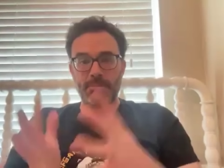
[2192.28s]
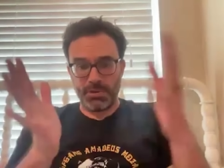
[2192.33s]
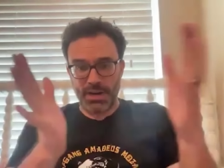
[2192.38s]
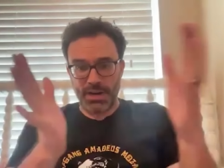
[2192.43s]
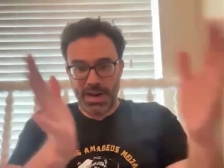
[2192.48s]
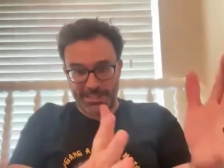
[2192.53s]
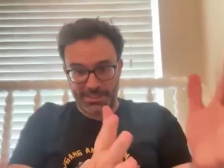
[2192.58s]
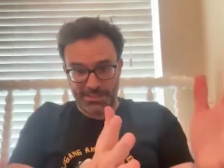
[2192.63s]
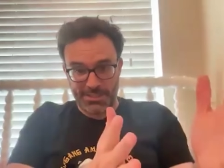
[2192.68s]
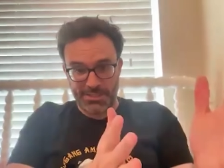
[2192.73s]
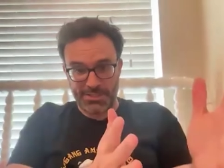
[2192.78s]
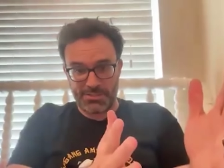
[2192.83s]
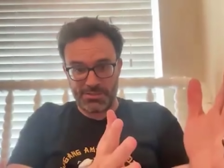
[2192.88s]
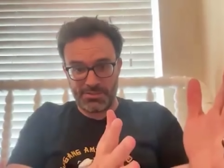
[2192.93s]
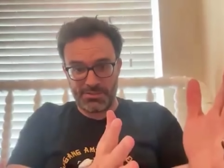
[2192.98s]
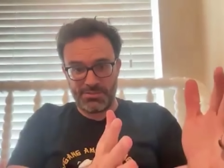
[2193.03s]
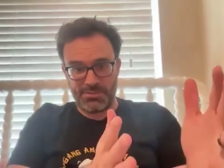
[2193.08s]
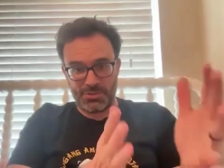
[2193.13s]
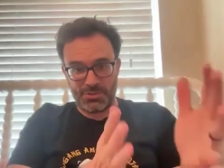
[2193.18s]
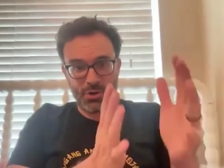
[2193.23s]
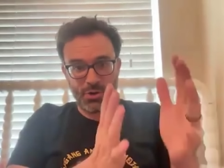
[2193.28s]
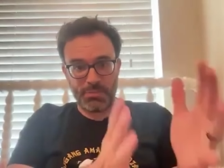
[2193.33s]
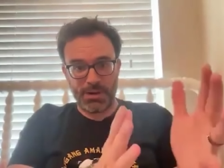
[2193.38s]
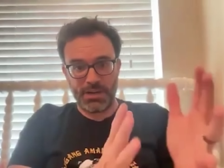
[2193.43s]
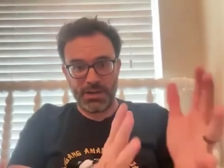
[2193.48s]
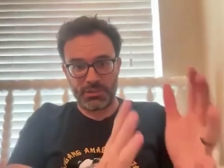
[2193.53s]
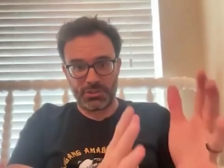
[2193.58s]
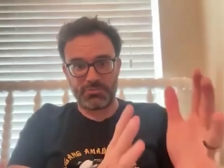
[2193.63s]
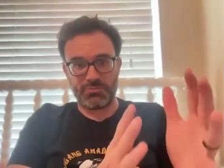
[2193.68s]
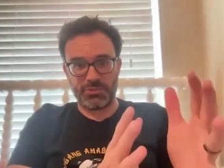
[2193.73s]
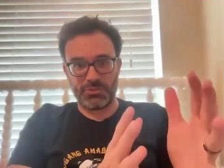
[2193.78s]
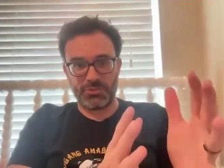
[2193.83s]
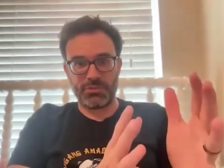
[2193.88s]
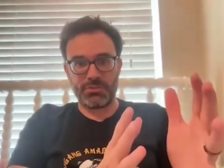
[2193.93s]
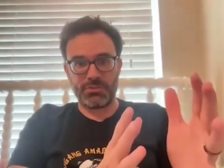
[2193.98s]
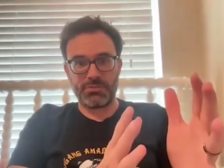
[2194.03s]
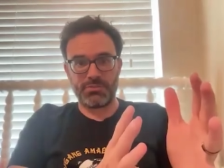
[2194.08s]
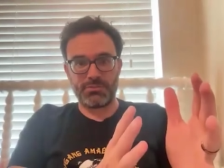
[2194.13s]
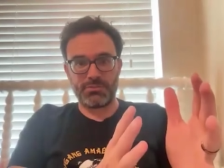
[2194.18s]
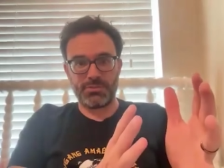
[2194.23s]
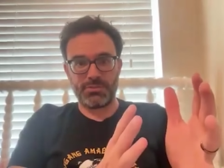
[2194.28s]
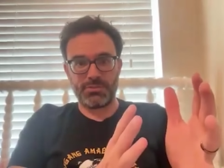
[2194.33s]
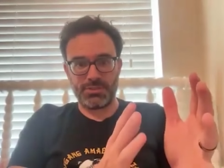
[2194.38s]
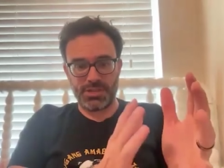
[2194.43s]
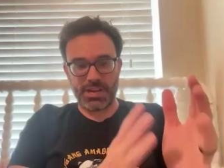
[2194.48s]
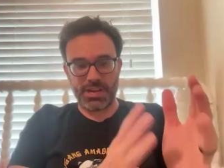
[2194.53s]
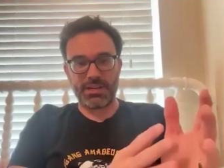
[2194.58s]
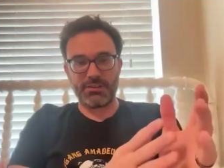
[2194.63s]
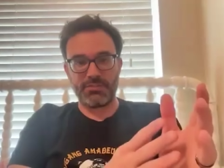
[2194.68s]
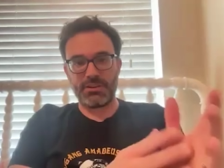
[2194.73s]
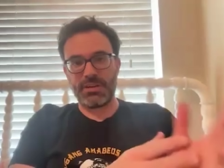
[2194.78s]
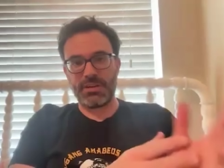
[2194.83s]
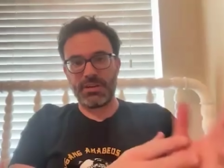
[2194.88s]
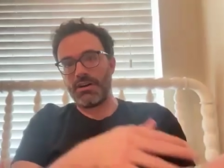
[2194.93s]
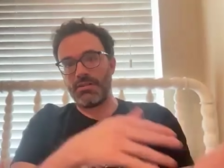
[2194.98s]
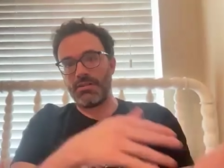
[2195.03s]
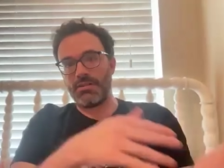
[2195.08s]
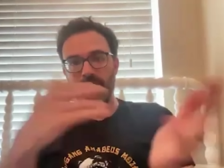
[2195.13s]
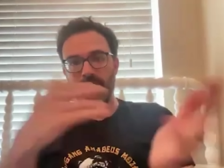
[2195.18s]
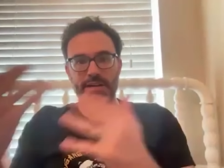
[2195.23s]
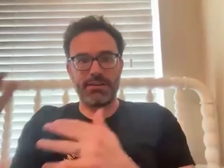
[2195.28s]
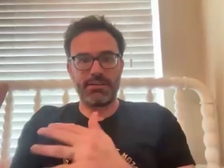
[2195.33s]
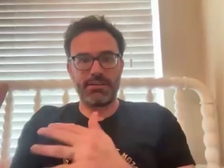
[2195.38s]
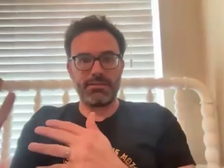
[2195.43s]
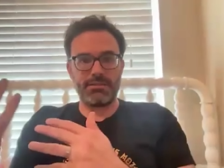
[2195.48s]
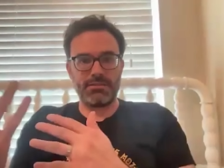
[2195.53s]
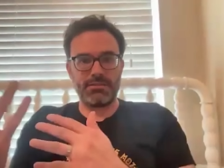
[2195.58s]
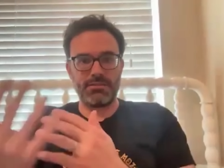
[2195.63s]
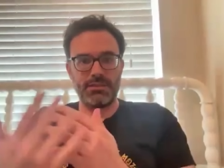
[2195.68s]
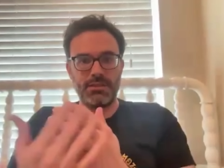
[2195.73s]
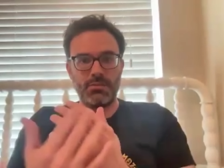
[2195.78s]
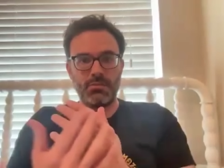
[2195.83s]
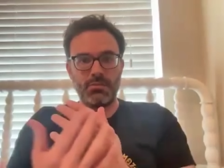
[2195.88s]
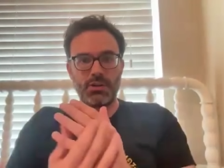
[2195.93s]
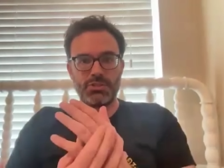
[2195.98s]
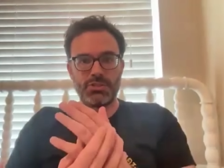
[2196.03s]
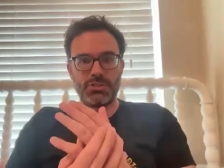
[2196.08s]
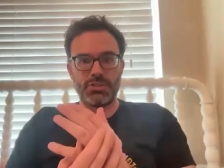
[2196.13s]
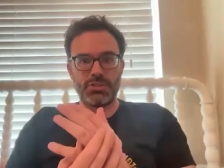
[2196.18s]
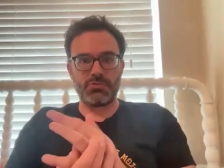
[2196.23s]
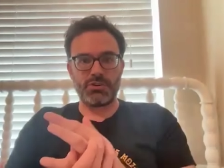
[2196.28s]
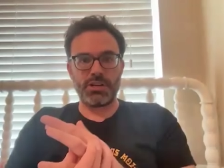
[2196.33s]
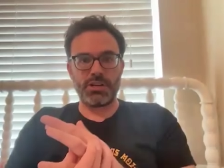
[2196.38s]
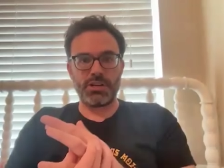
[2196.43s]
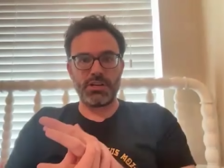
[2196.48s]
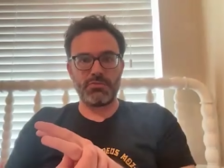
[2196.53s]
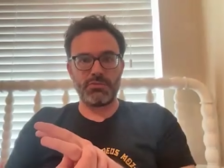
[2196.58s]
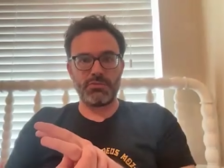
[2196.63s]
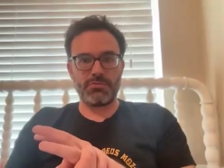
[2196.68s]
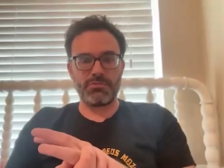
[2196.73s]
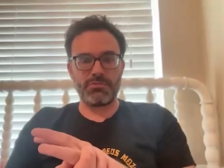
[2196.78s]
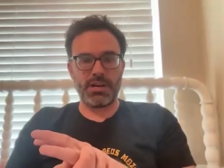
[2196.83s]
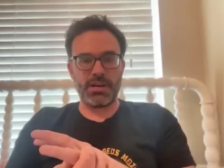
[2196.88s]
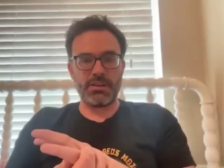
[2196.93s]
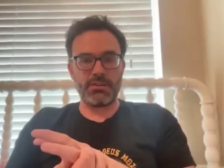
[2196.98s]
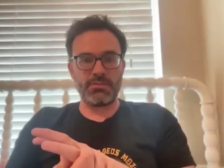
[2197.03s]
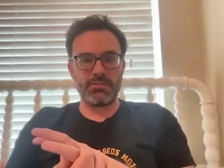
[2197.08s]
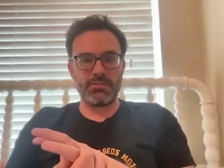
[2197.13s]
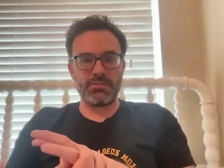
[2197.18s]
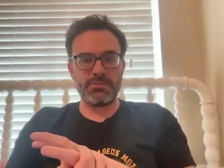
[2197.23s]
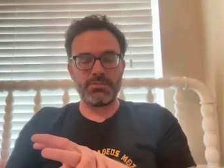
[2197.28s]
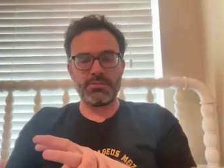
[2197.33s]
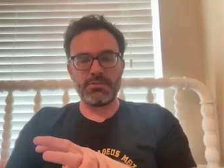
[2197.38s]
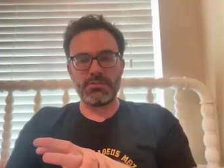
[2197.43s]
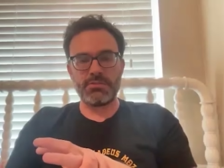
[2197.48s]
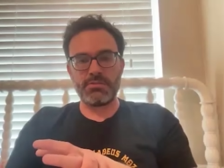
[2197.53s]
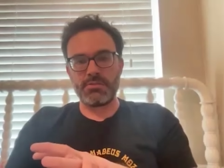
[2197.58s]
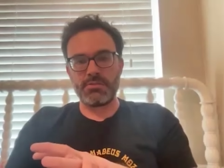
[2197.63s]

he practiced so much for the second round that he wasn't as ready for the finals.